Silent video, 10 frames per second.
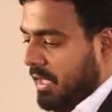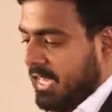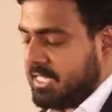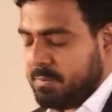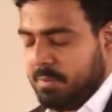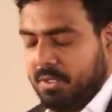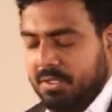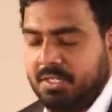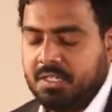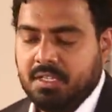
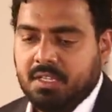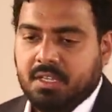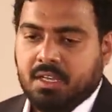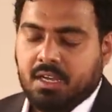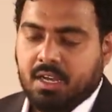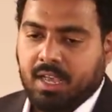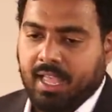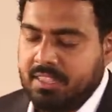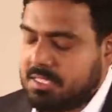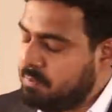expert
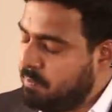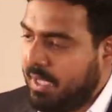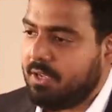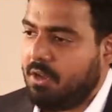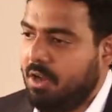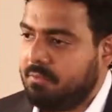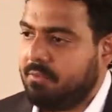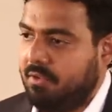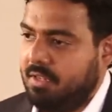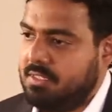had this big
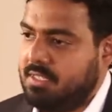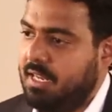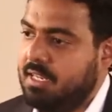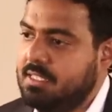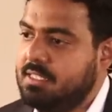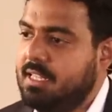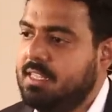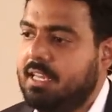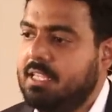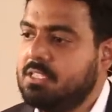conference, and he said
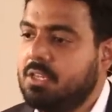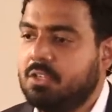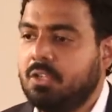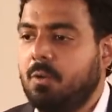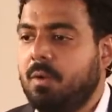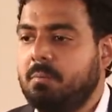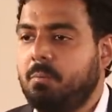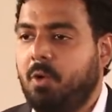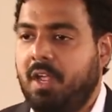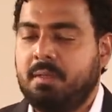that he's going to go
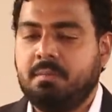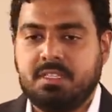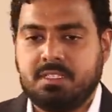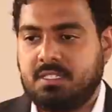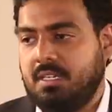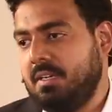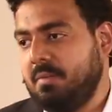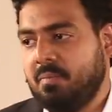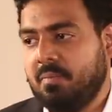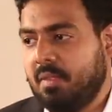and prime his
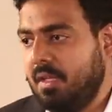audience.